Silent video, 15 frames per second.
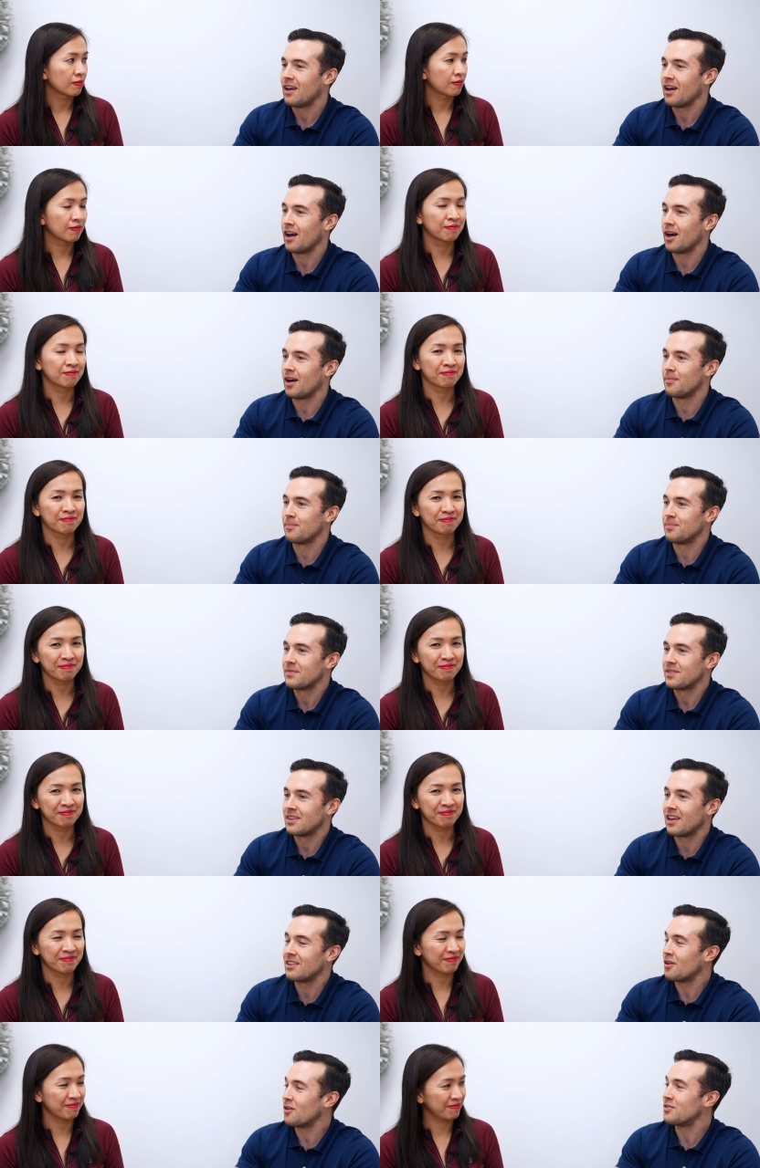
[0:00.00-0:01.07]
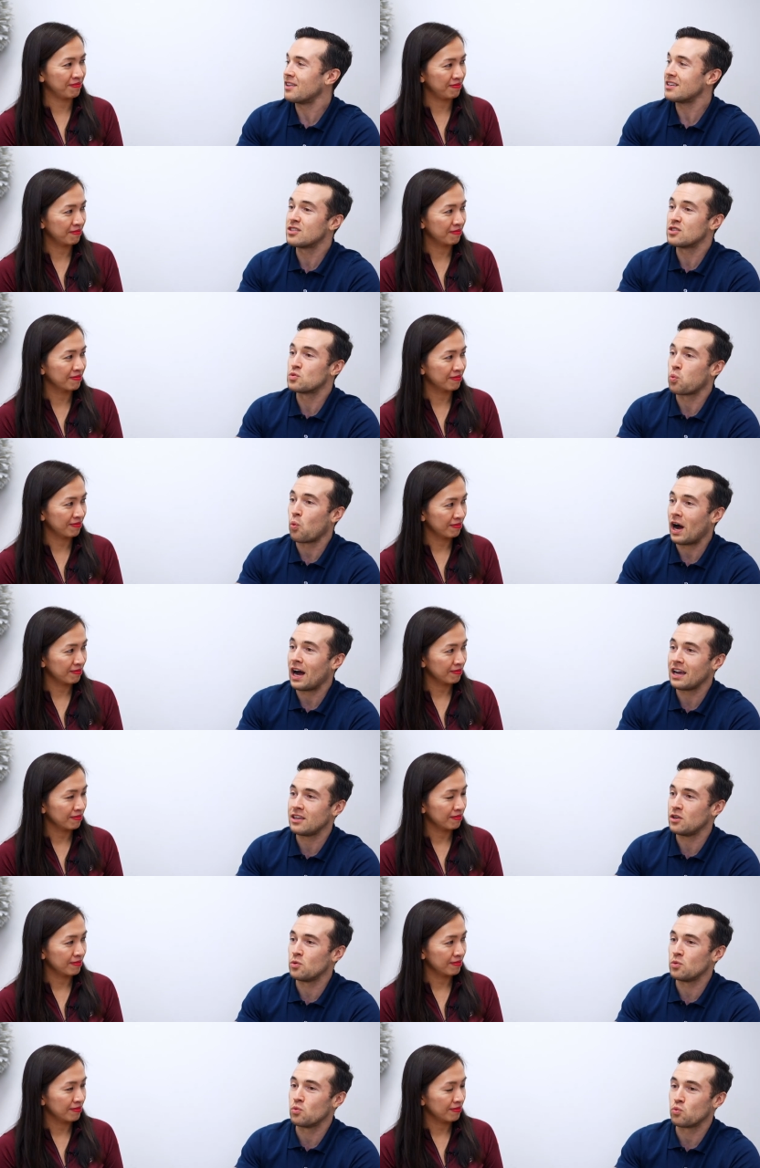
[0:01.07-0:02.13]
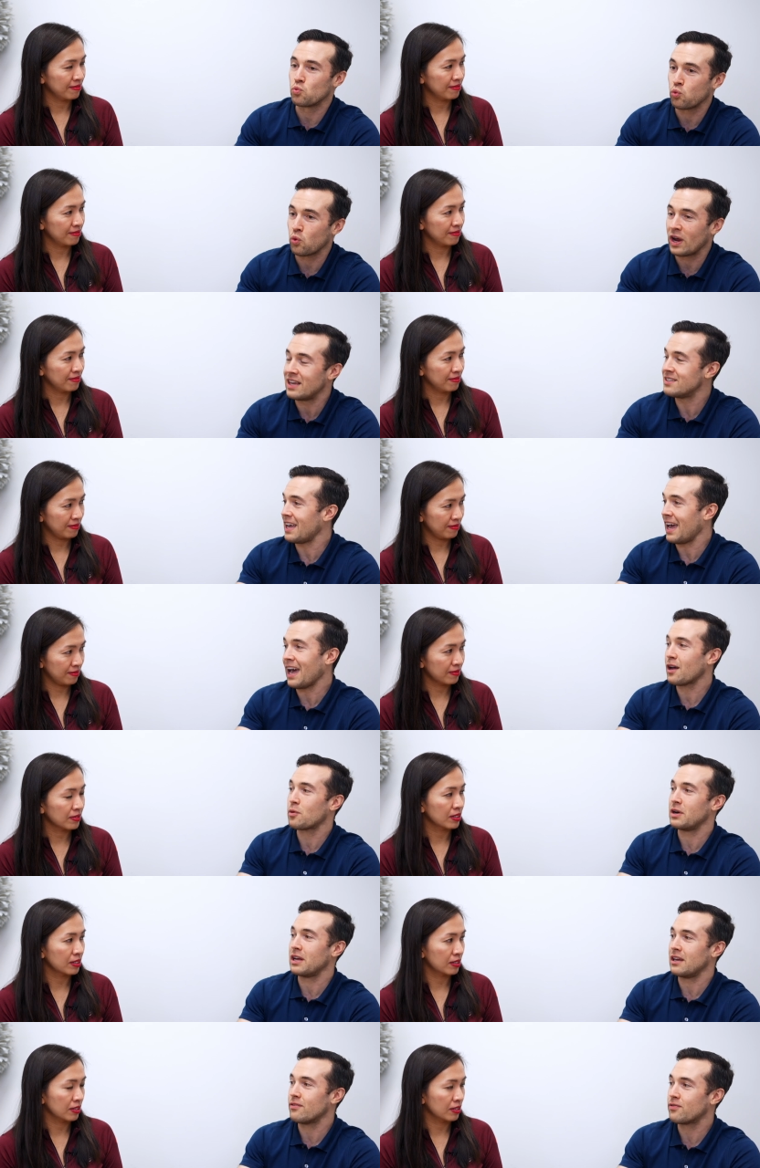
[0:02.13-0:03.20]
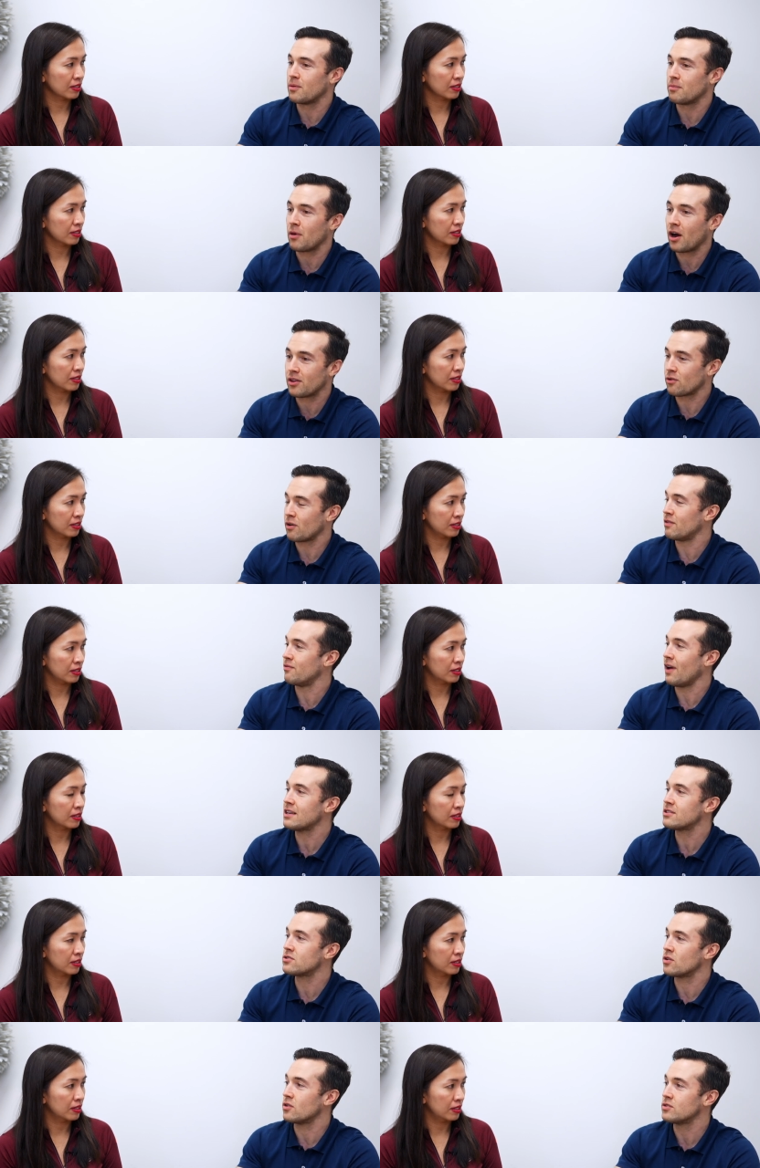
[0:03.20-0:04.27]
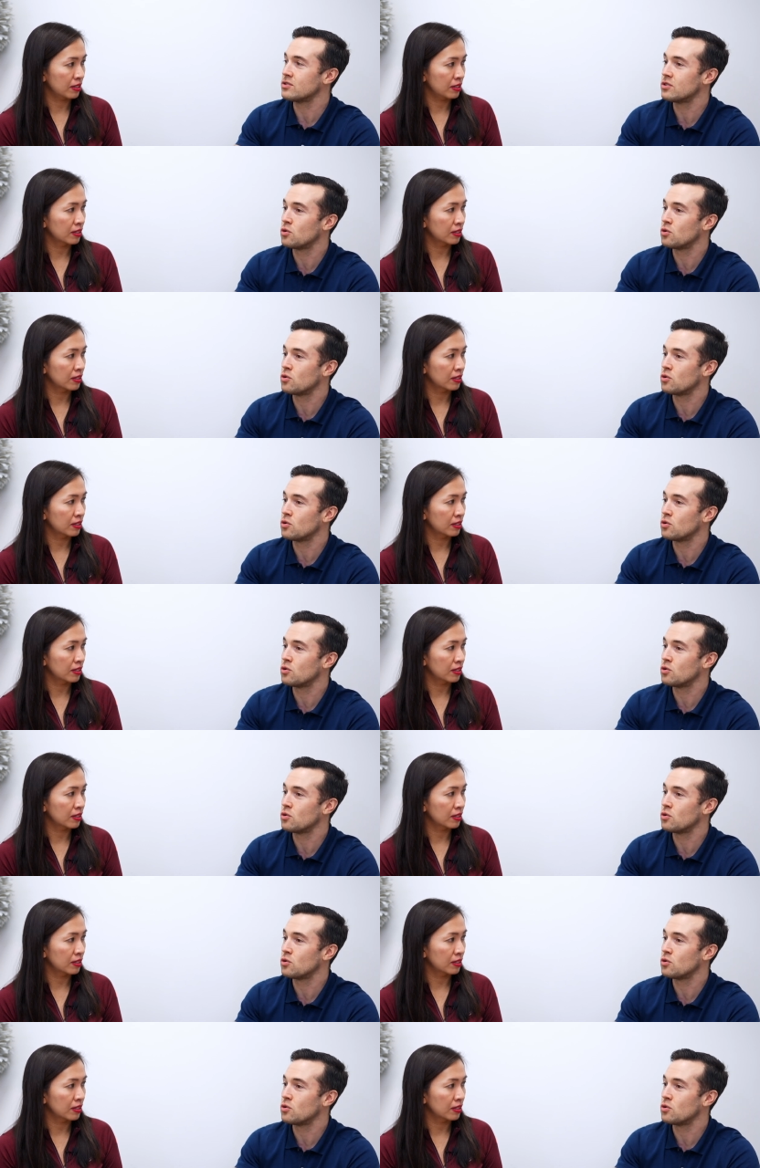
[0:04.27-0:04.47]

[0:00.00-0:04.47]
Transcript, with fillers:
Speaker 1: Um, and, you know, this is why you raise equity from other investors